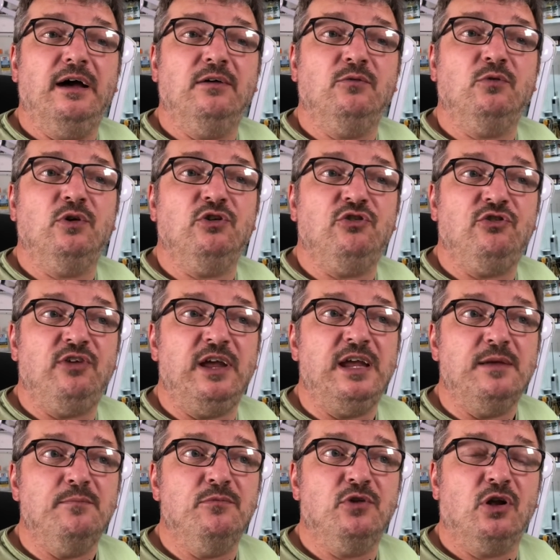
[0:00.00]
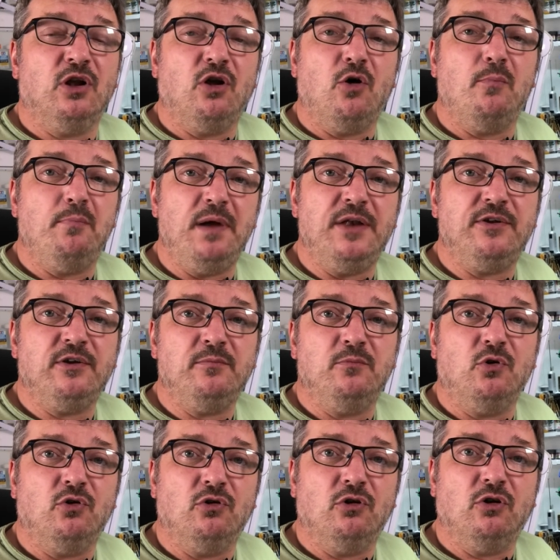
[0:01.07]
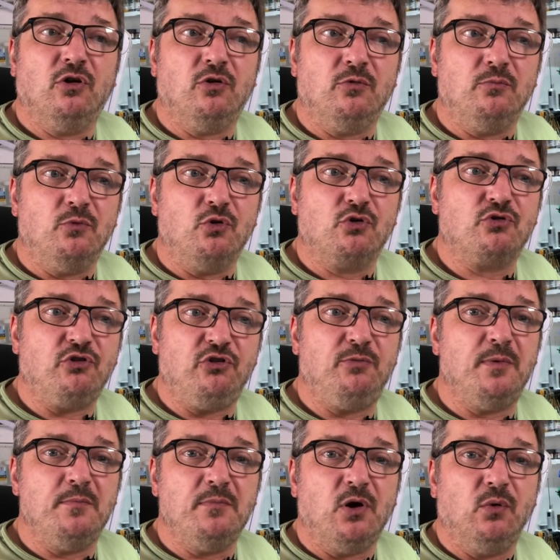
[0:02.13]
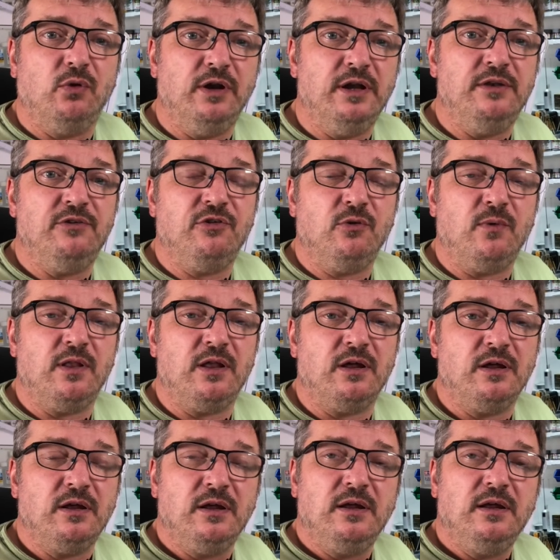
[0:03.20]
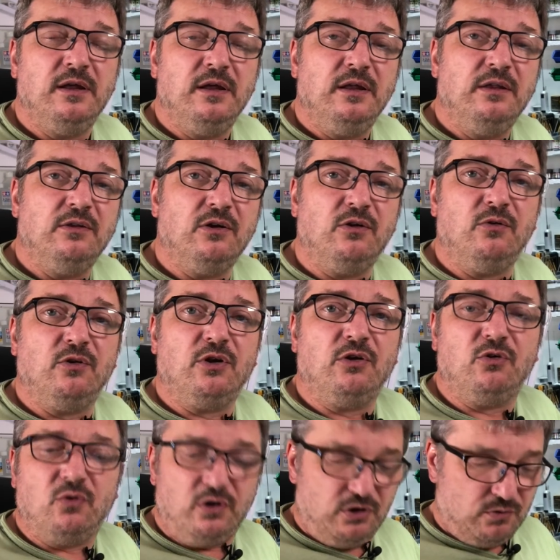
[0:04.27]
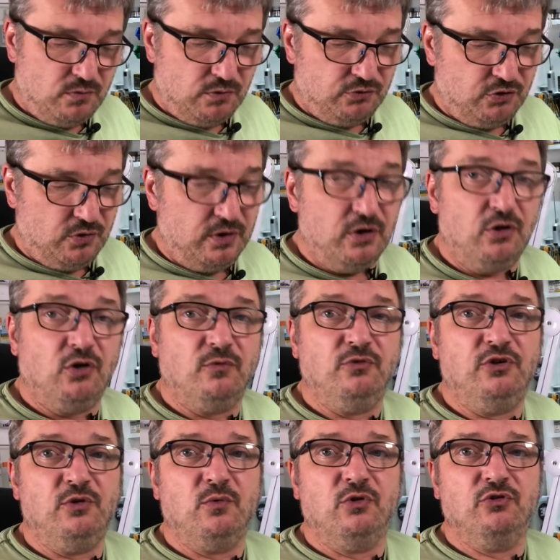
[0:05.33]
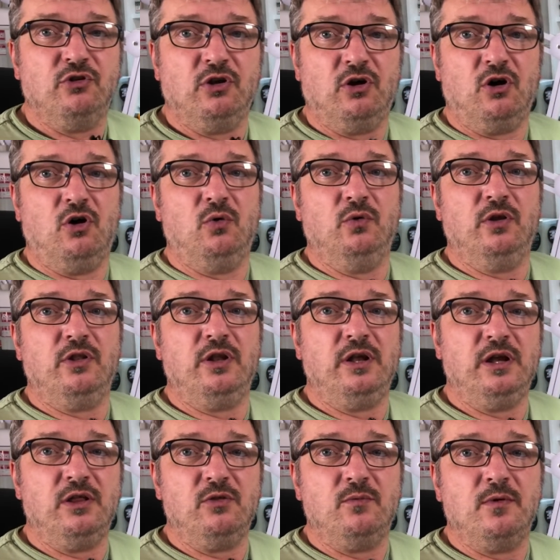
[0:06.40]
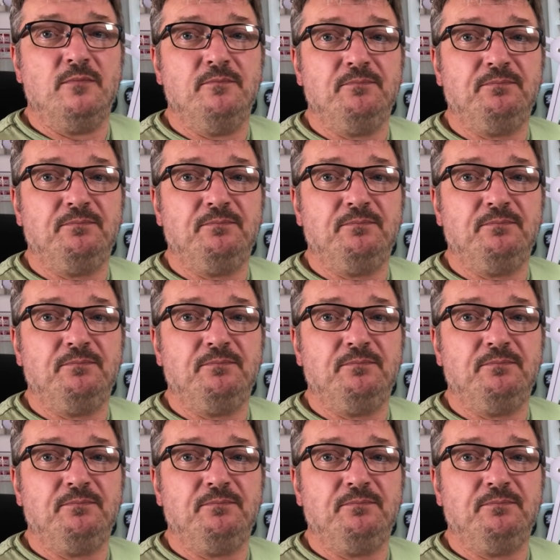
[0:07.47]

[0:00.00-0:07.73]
which seems a lot better, more crisp and moulded. So I don't quite know what was going on. Obviously, one's a lot older than the other one.